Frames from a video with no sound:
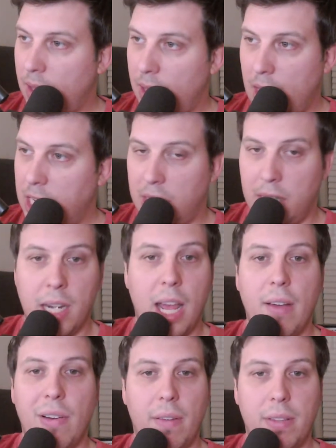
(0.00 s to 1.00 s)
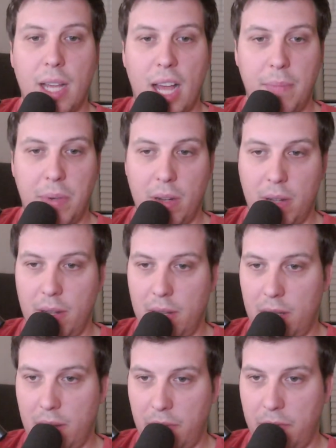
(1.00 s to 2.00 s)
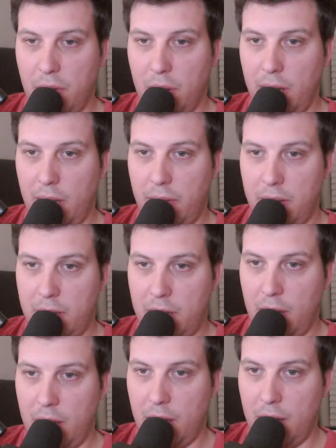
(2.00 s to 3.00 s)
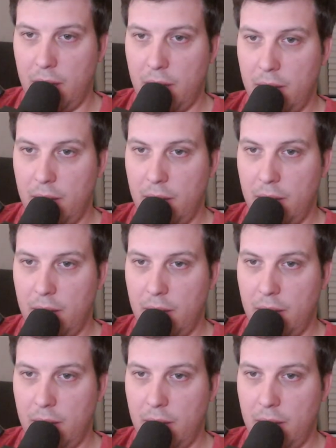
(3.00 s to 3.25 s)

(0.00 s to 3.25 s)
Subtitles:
he just didn't have enough time to fully see the